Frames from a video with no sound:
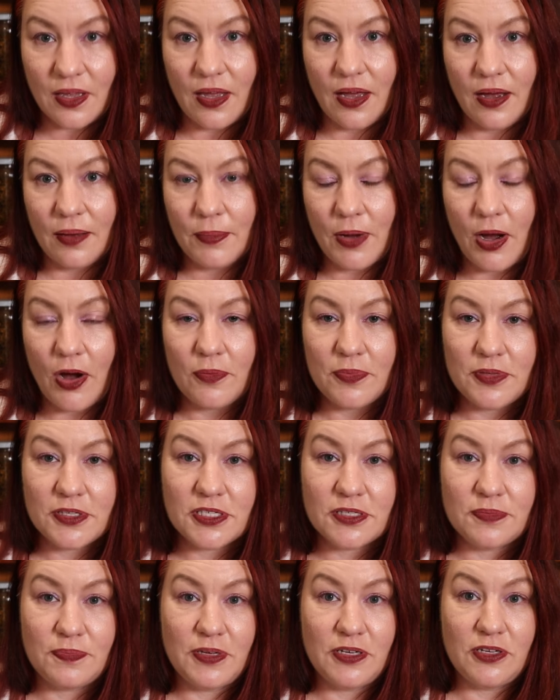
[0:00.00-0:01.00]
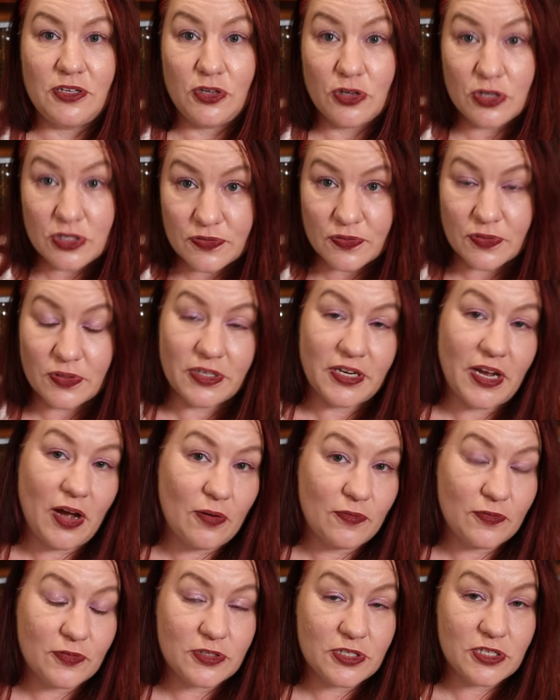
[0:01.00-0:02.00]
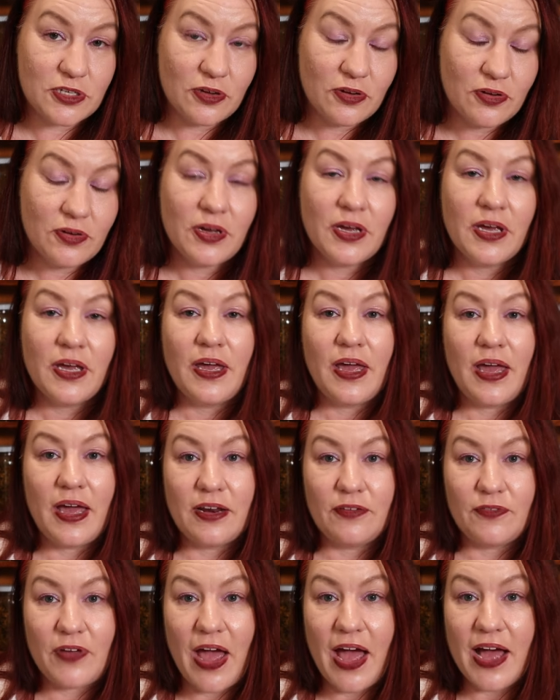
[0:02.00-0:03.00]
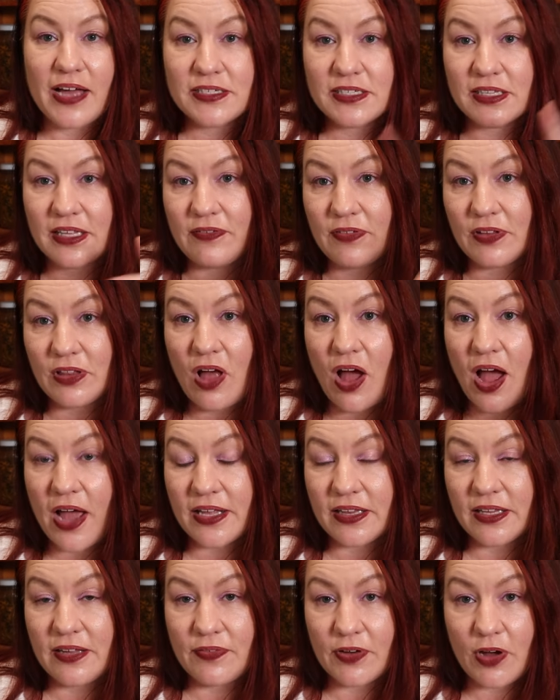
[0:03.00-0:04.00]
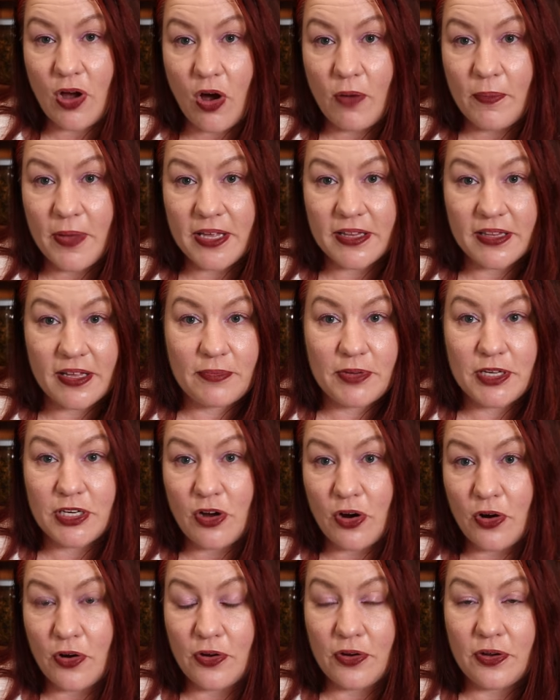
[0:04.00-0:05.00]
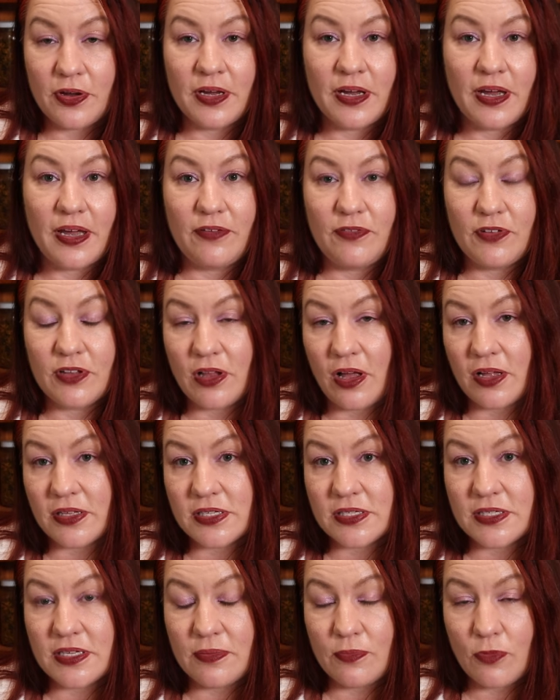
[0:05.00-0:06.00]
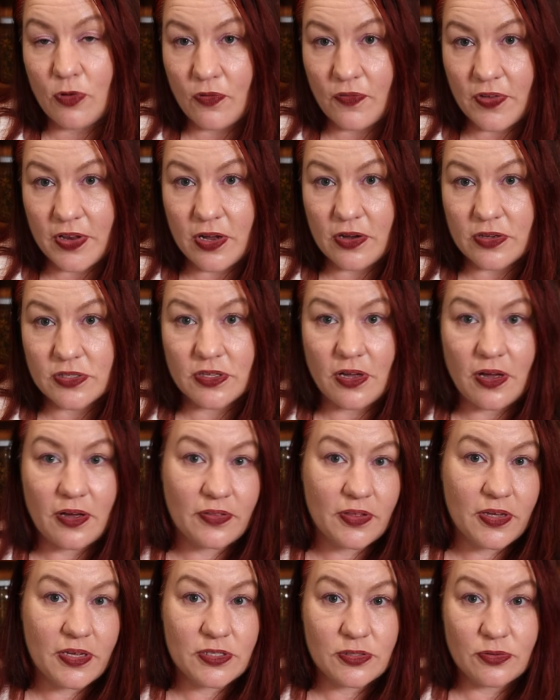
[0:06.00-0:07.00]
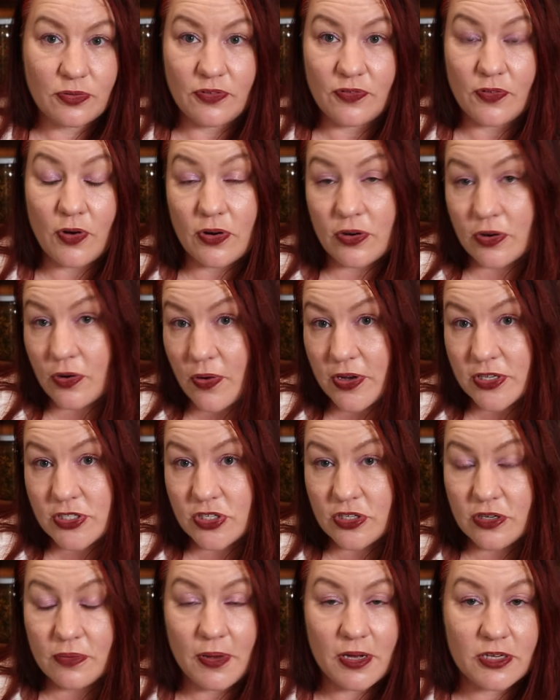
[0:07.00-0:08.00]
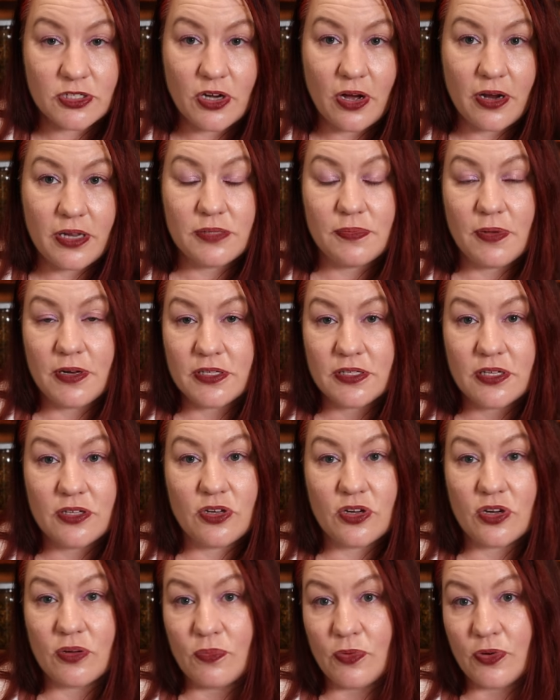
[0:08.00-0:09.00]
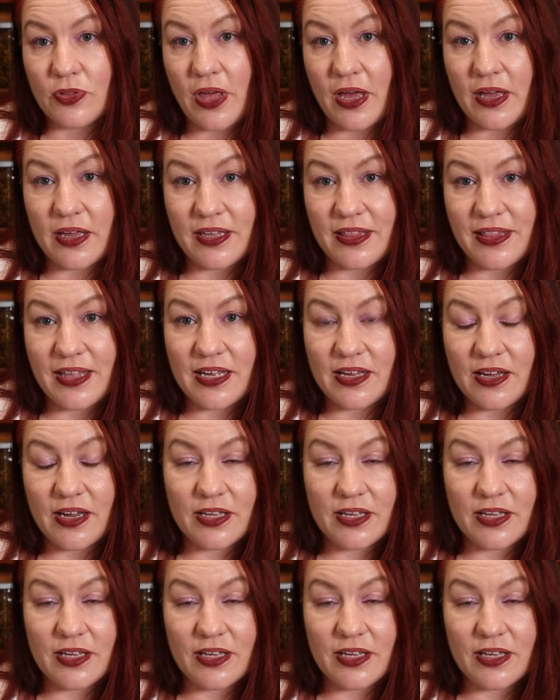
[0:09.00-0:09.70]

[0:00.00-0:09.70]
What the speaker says: I hope this has been useful and helpful to you. And if it has, leave a like, leave a comment, let me know. If you'd like to see more videos like this, or you've got a question about Chinese medicine, you can put that in there